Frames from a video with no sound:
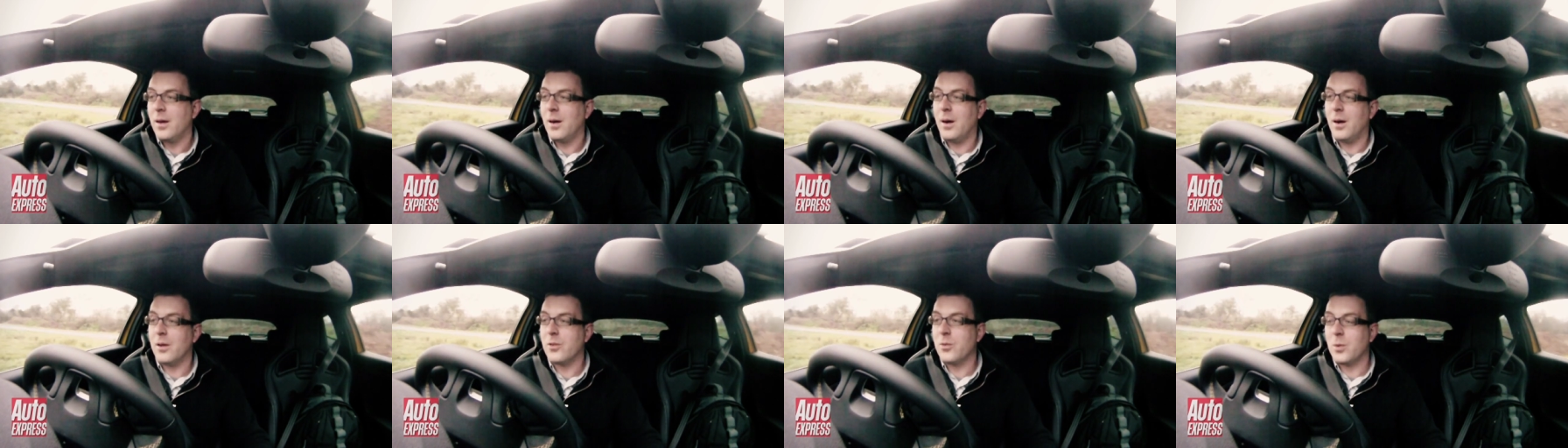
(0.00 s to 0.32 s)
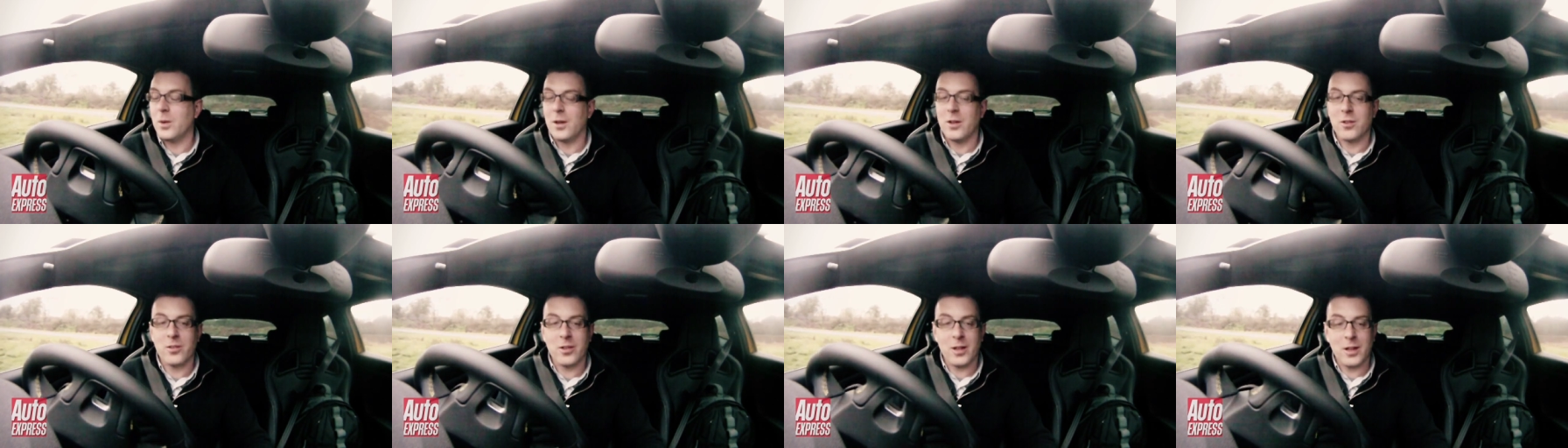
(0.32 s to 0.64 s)

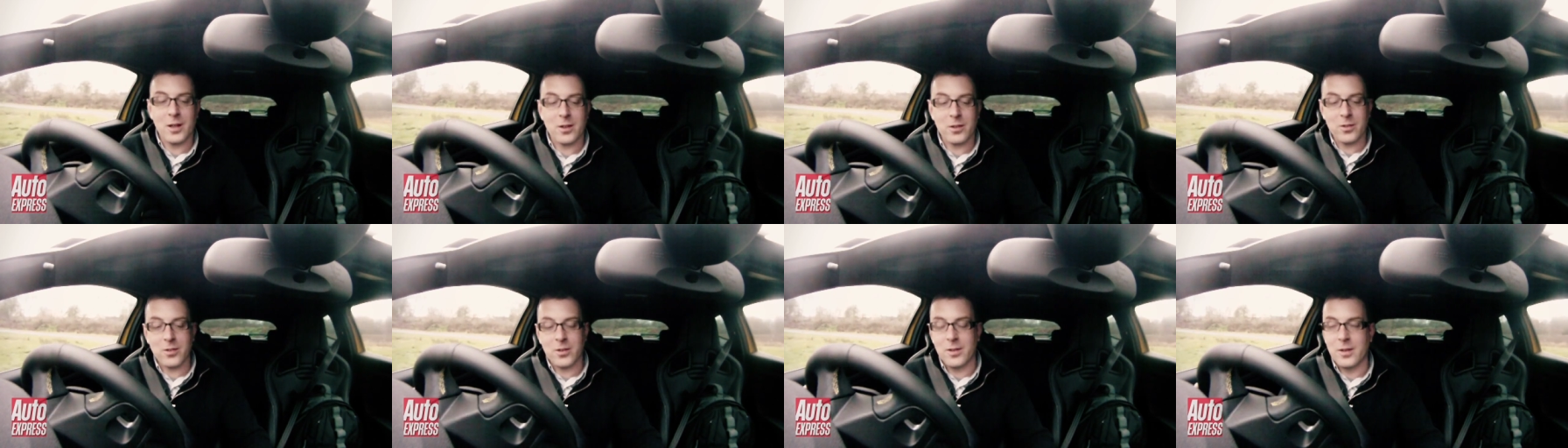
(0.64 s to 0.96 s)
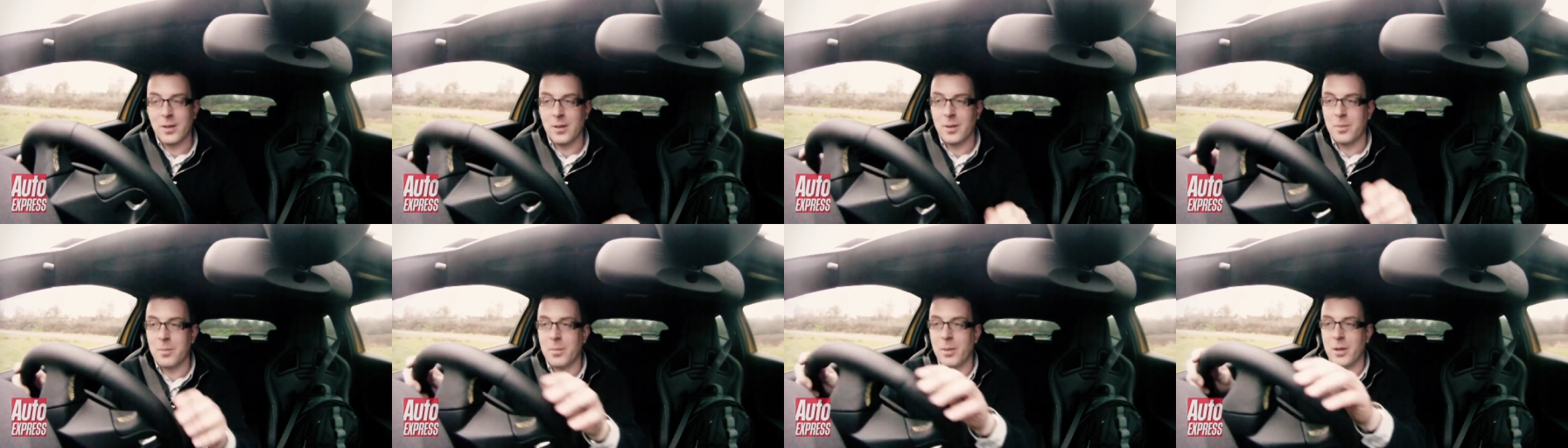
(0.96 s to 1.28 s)
R26,
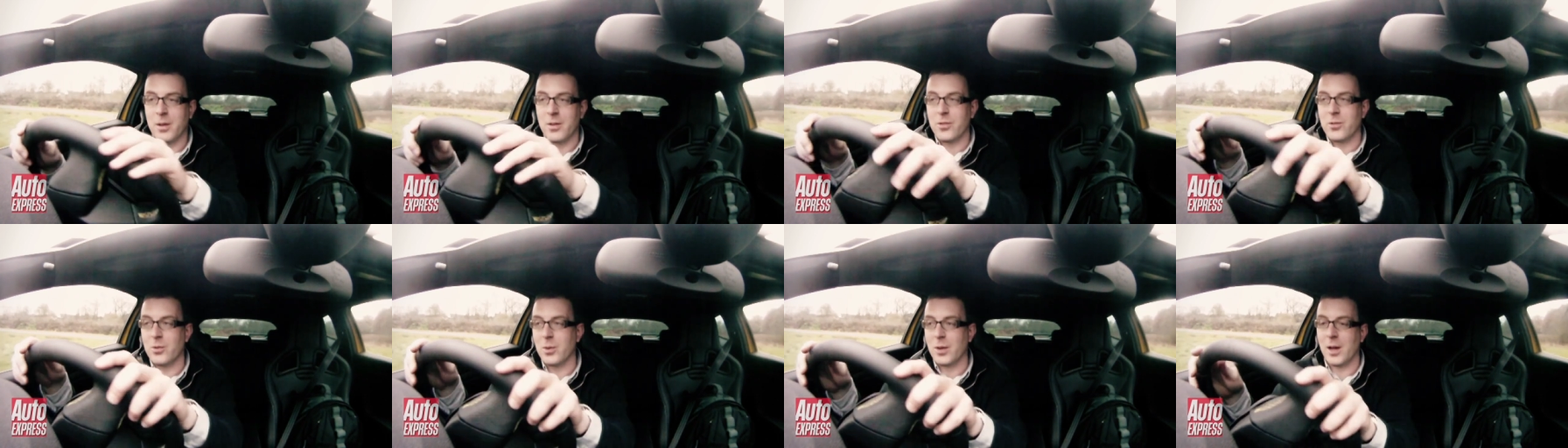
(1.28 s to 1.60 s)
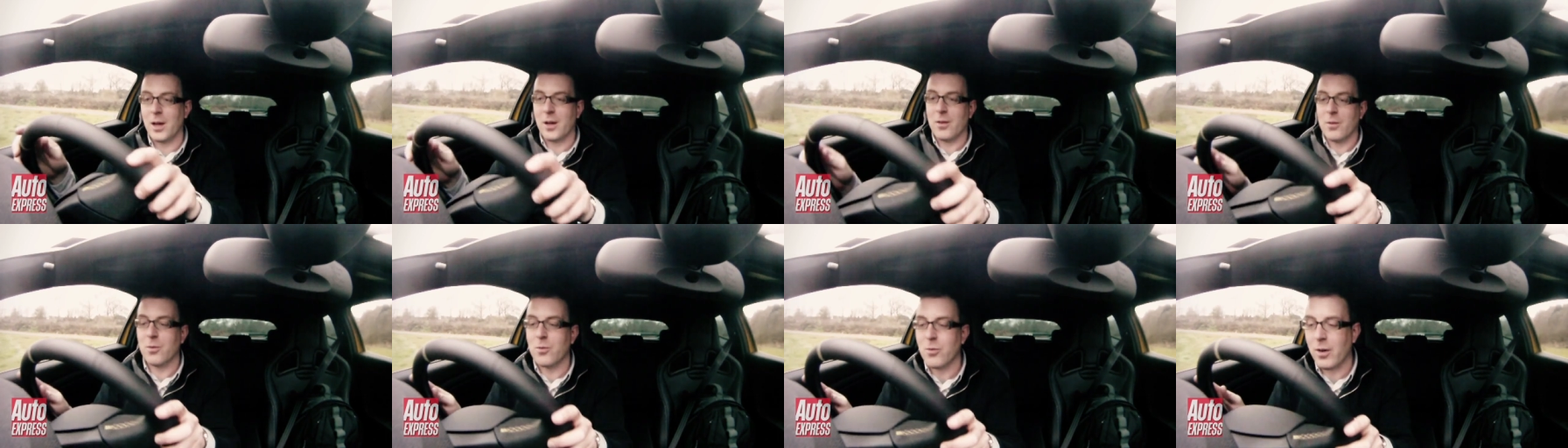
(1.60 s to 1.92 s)
but you still
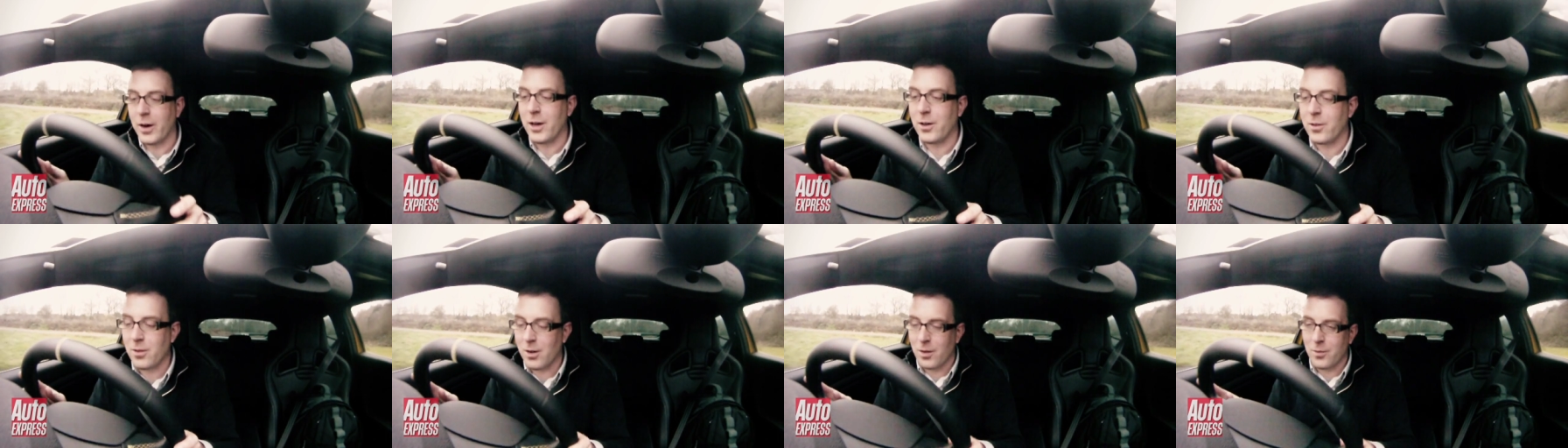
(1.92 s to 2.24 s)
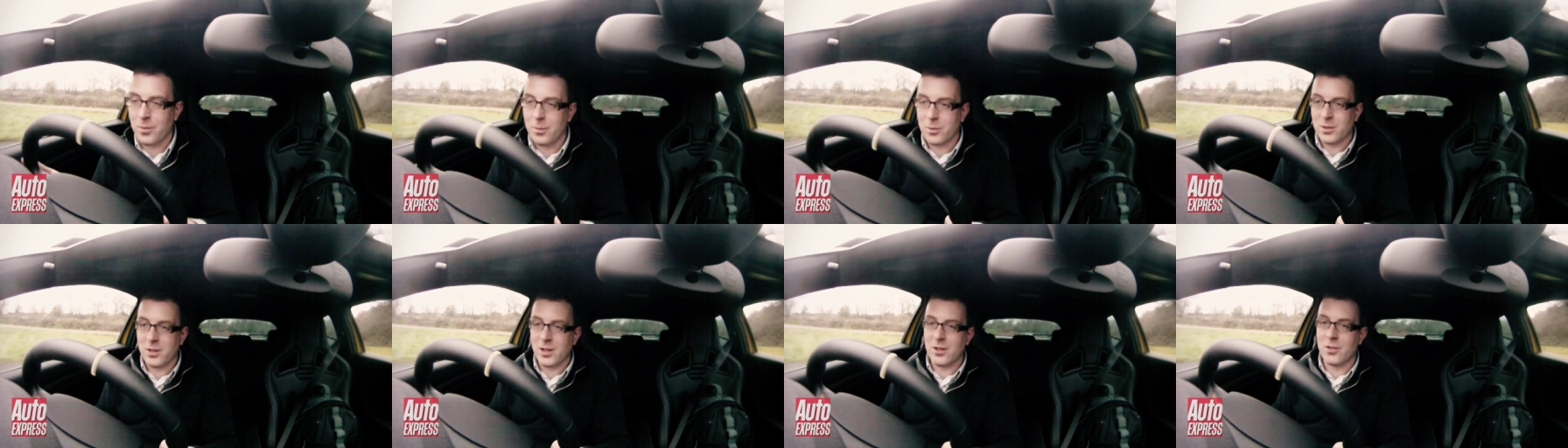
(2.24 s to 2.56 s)
get a great
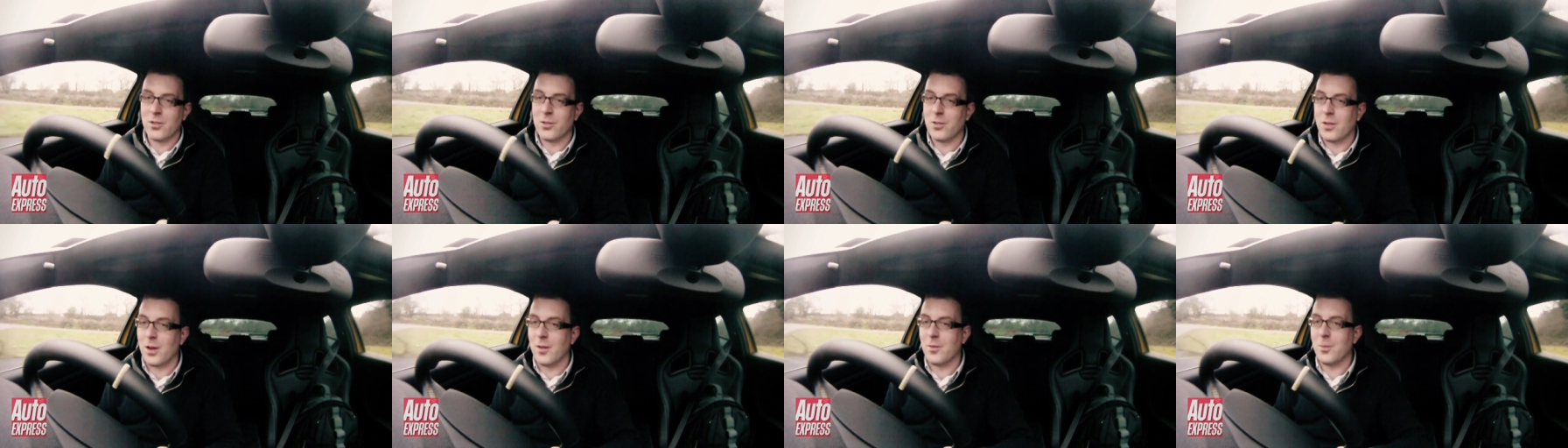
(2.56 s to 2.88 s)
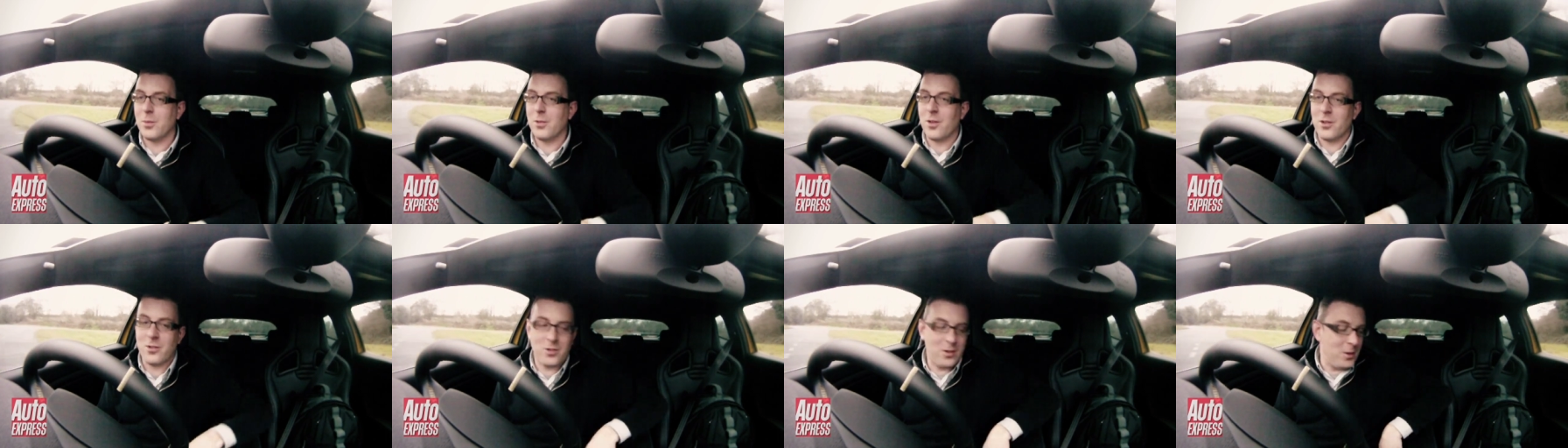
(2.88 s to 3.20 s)
decent
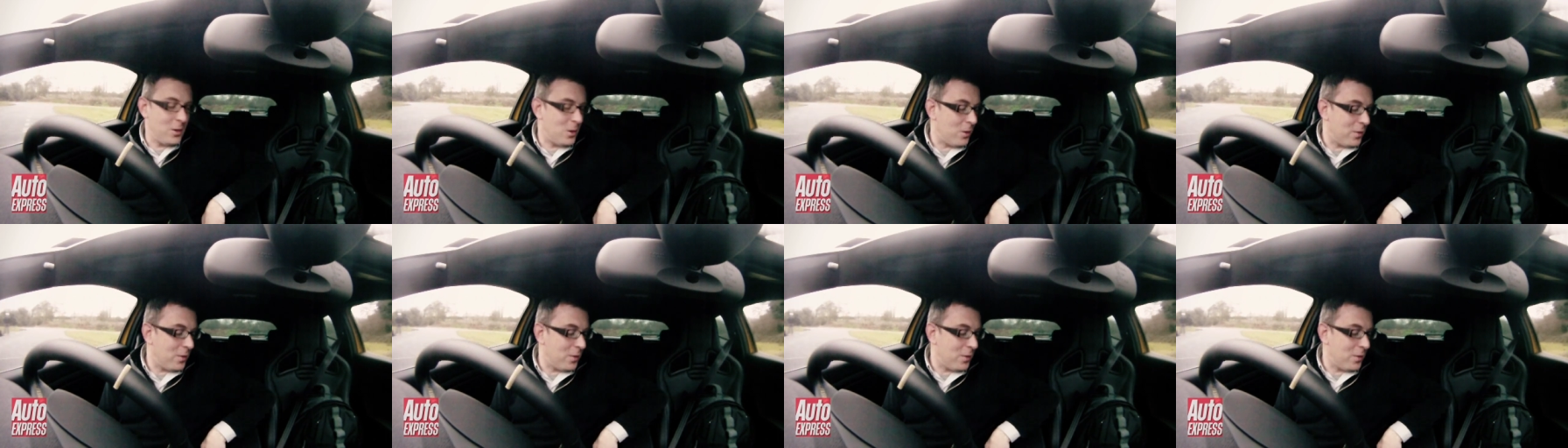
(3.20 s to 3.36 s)
driving position.